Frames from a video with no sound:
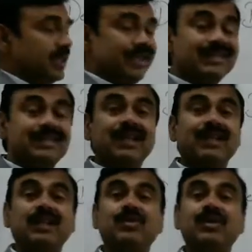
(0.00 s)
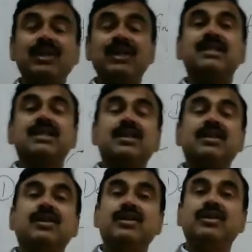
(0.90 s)
Inside nucleus,
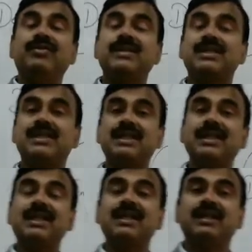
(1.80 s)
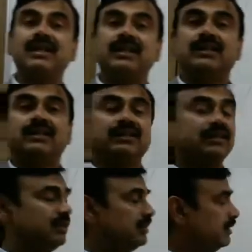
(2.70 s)
you will see
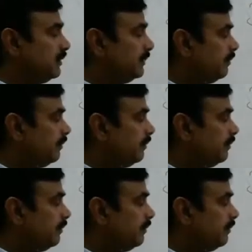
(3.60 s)
the